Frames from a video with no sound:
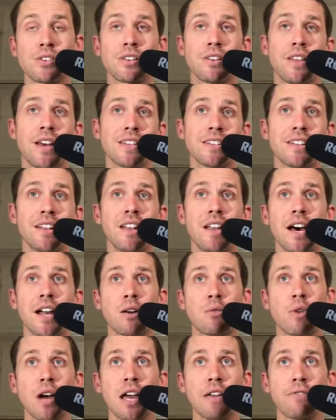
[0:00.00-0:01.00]
So that's a lot
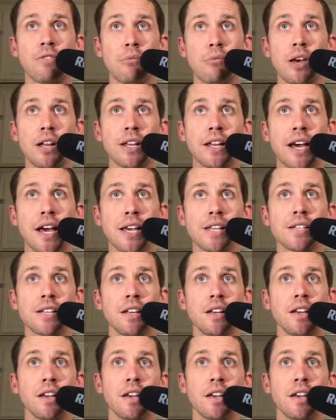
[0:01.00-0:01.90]
of riflemen, guys.